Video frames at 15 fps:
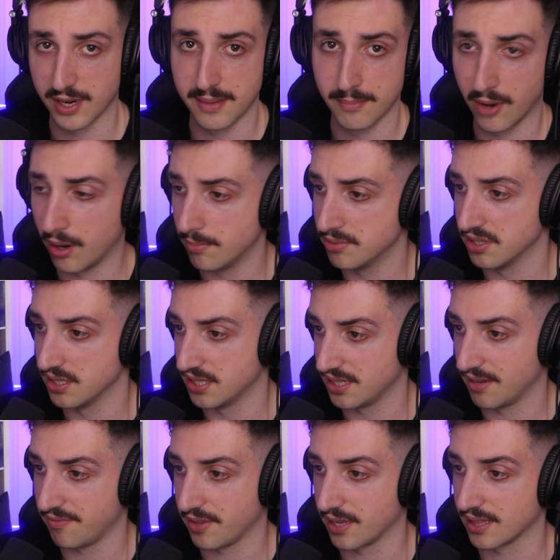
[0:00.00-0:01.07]
mobs and
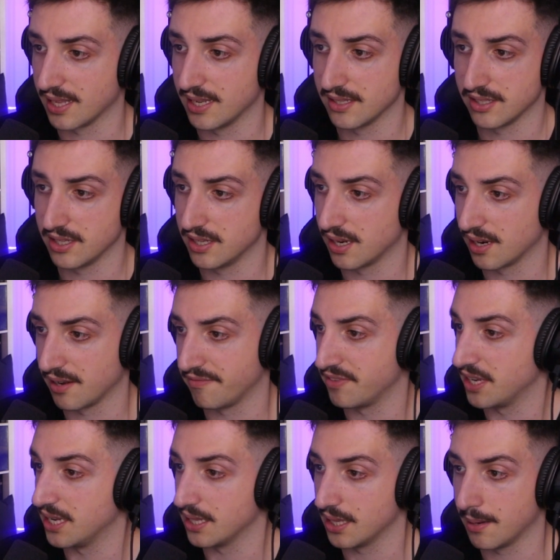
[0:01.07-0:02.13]
stuff like that, so you don't have to
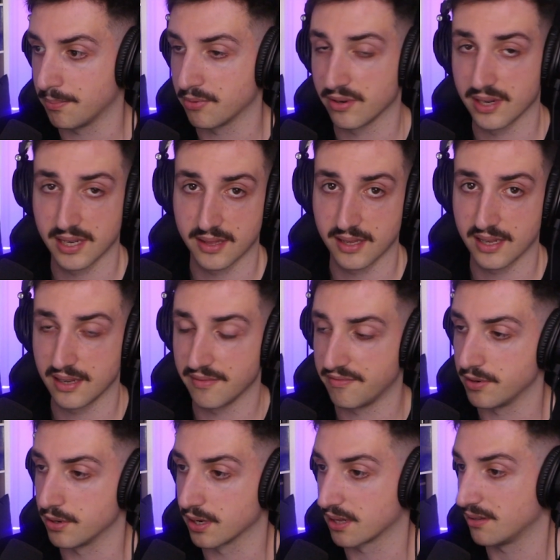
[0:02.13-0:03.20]
heal up or anything if
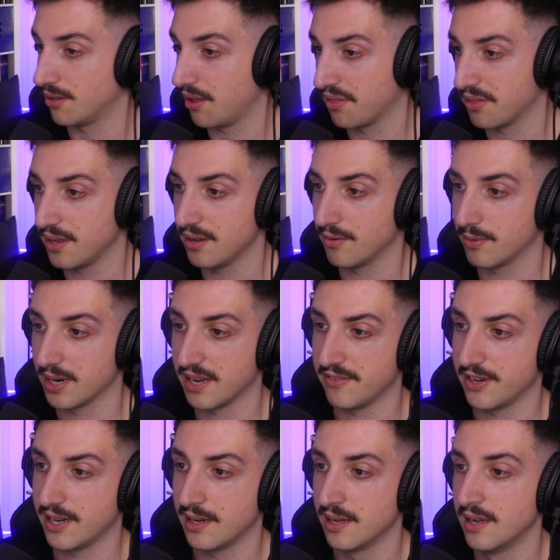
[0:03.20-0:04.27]
you're a clothy or
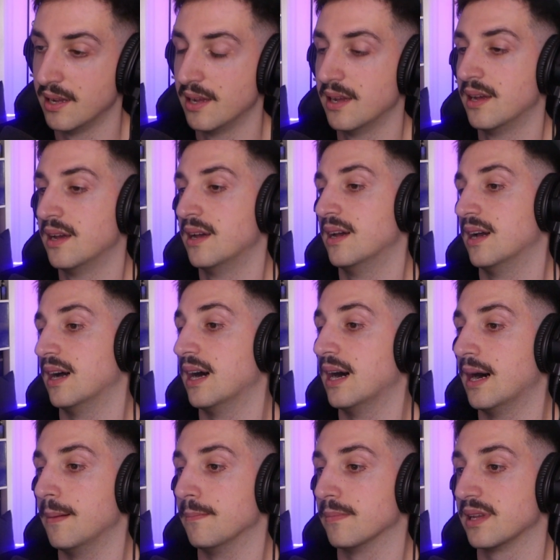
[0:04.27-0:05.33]
whatever.
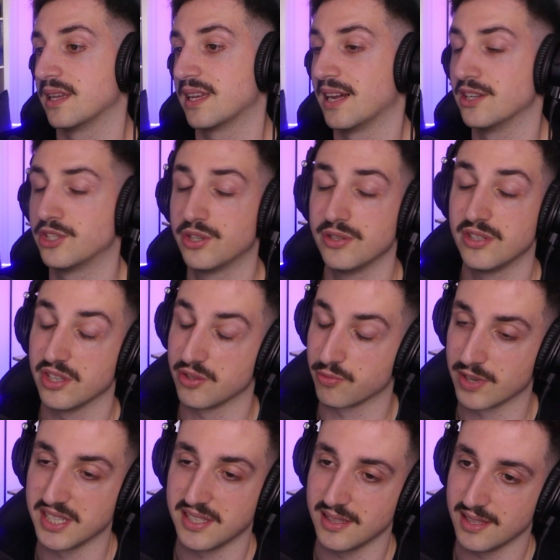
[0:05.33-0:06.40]
Gumshoes has
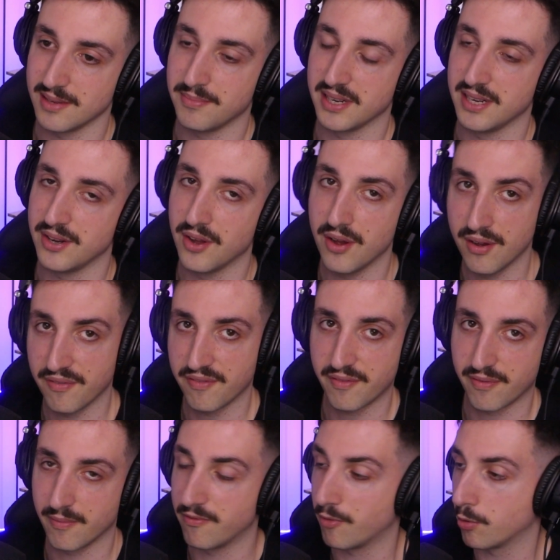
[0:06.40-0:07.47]
recently been nerfed
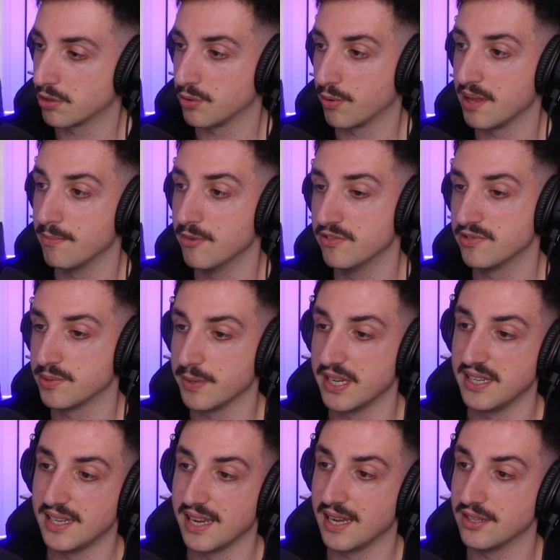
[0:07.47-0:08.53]
from 420 move
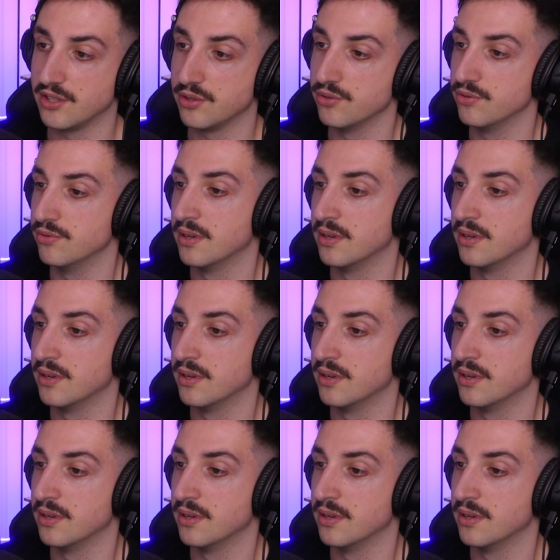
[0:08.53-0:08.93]
speed down to